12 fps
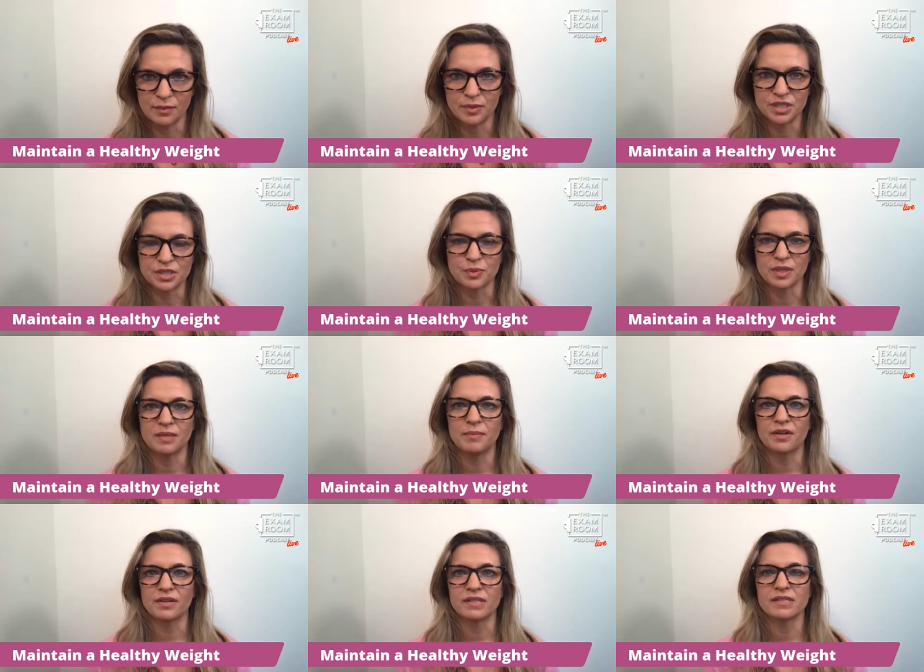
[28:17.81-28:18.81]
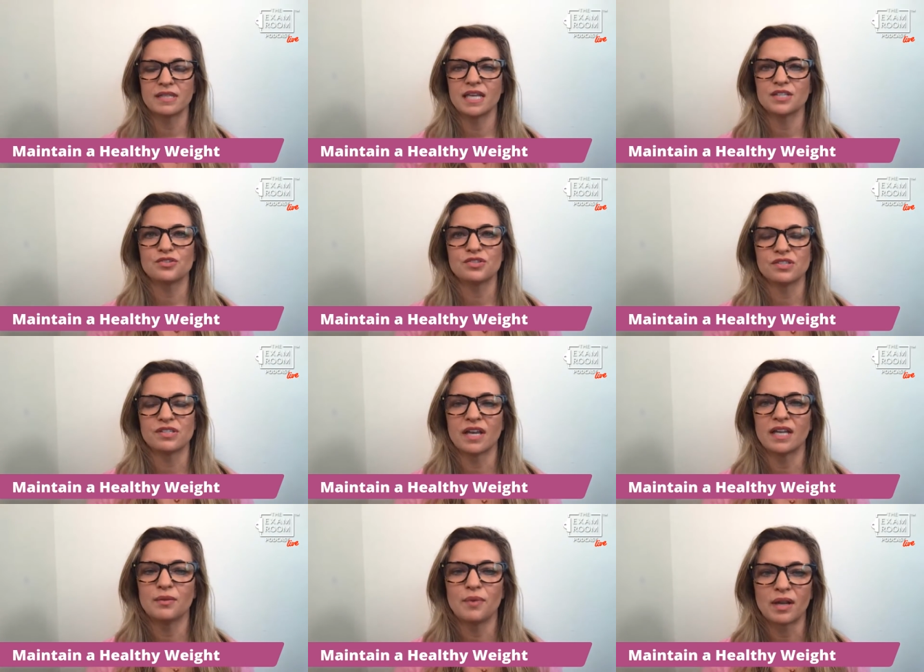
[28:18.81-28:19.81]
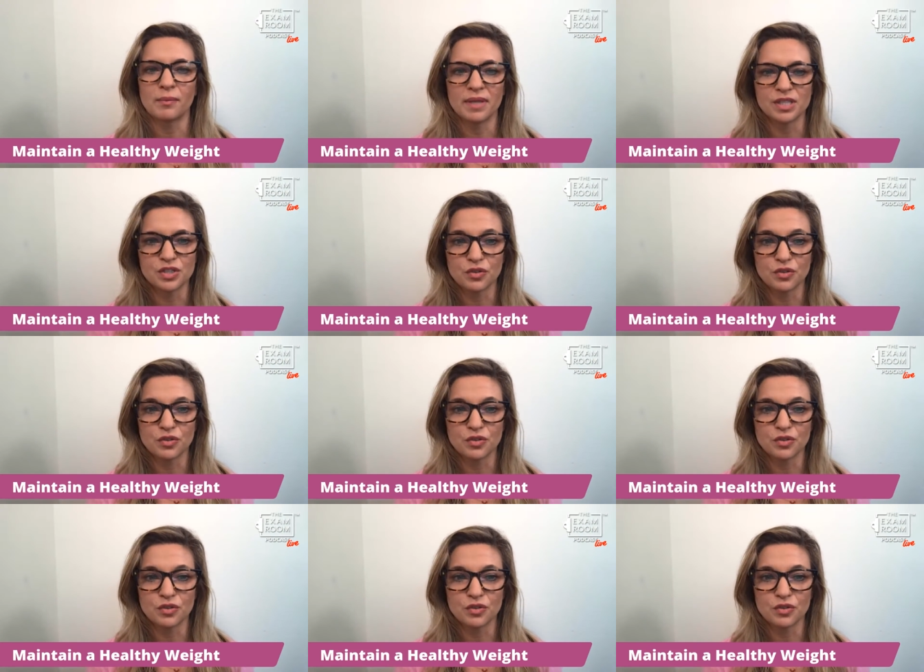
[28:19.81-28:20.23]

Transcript: which is what the American Cancer Society recommends